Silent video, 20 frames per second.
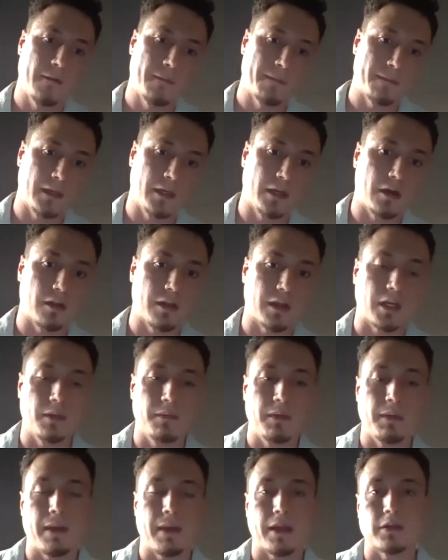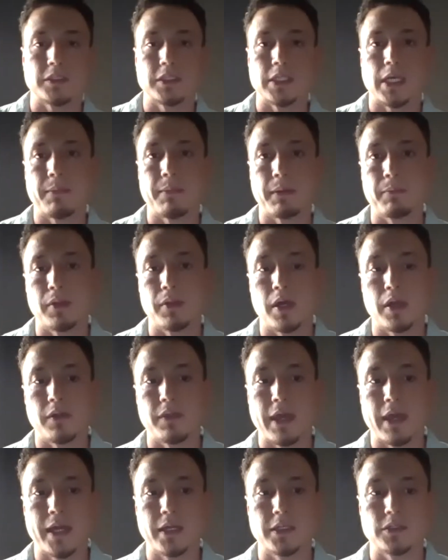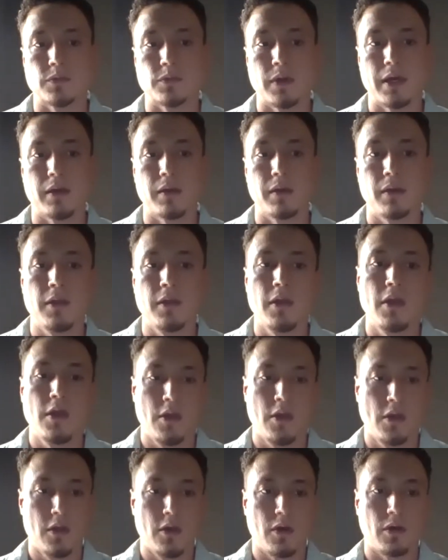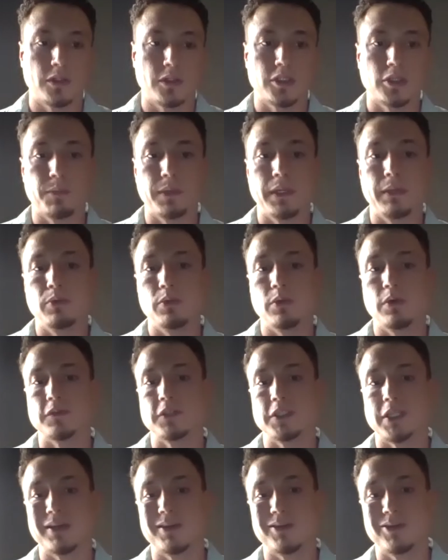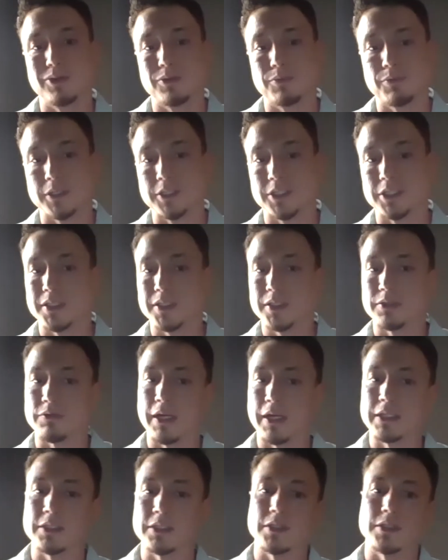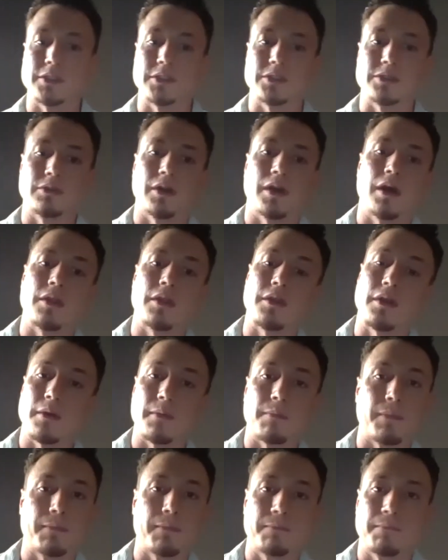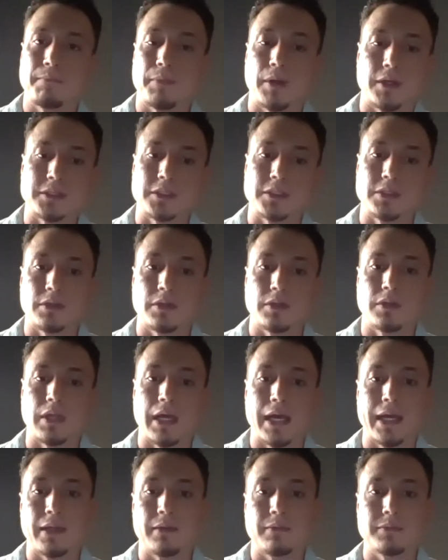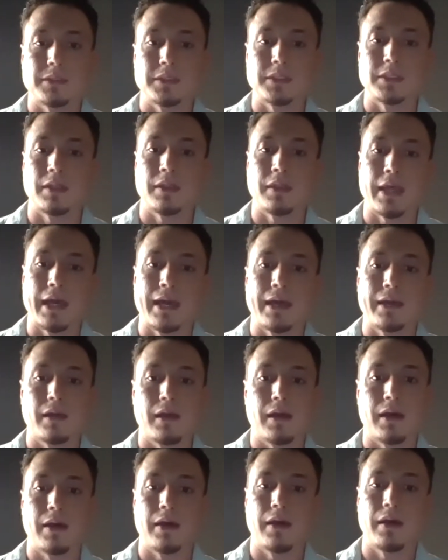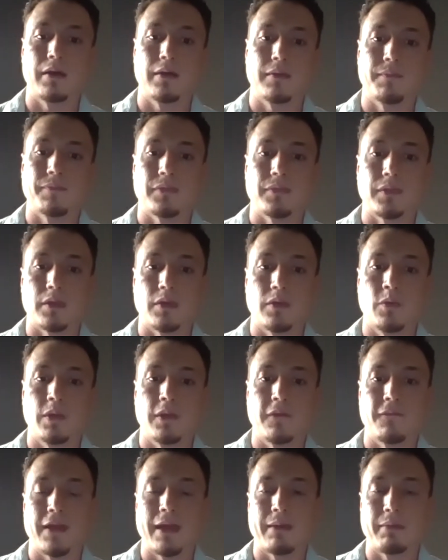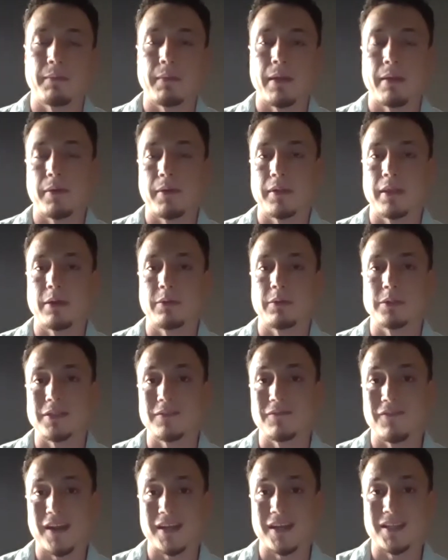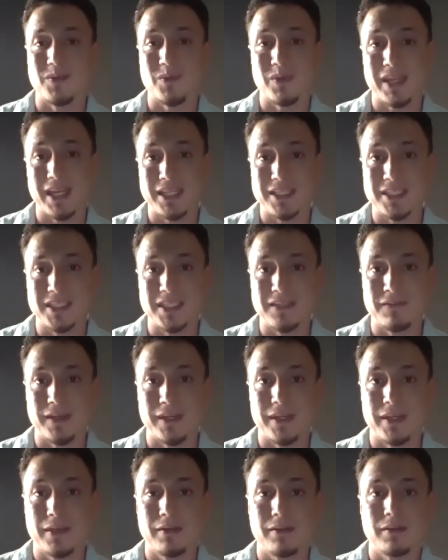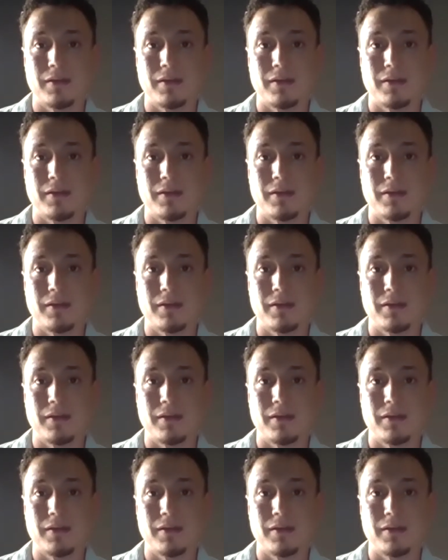There could be microscopic blood on that as well. Also, people who have shared toothbrushes, razors, or other personal items that with a family member that was infected with HCV.